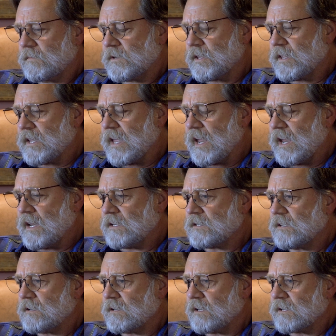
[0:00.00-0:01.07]
the
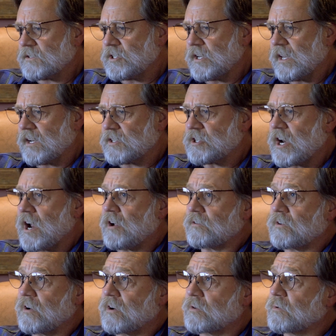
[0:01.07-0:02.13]
gate, and she had a chow
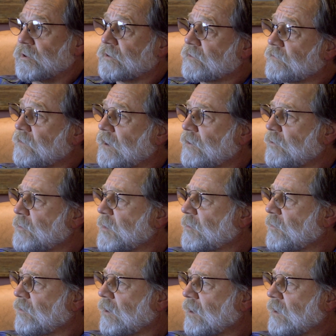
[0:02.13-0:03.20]
dog with her, if I
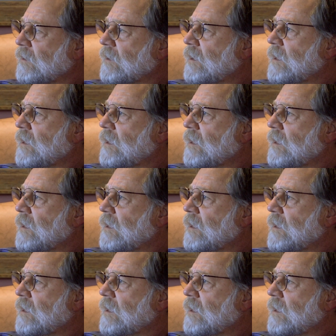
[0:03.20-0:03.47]
remember right,